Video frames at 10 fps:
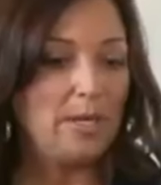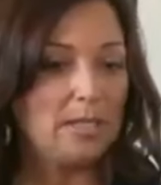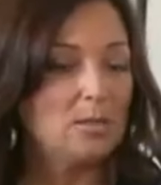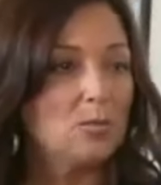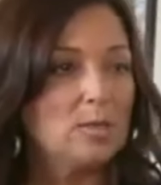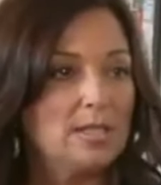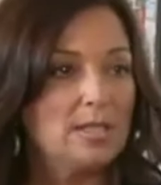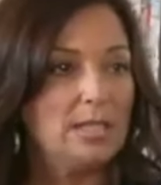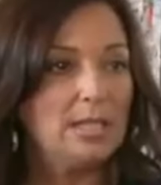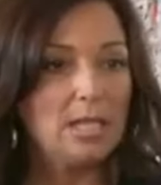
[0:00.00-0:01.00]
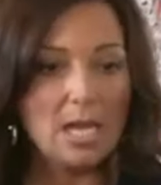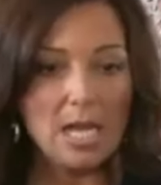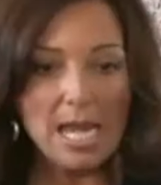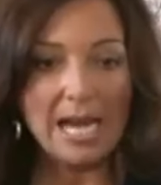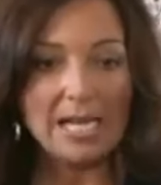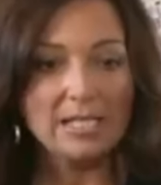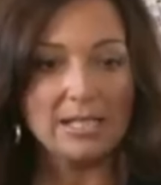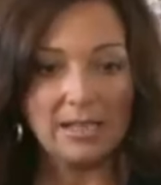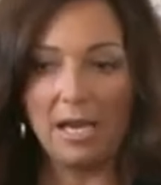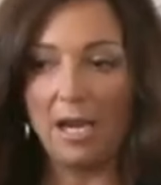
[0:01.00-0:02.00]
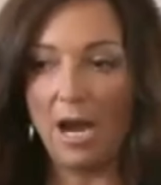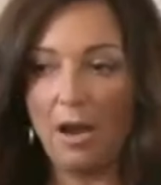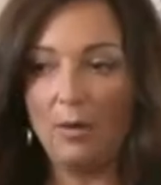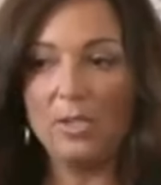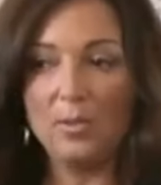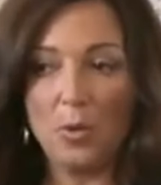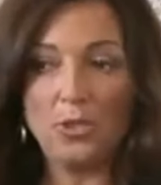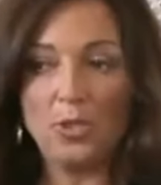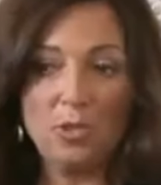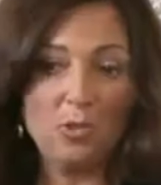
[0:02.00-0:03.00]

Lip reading: because it was the next thing I was supposed to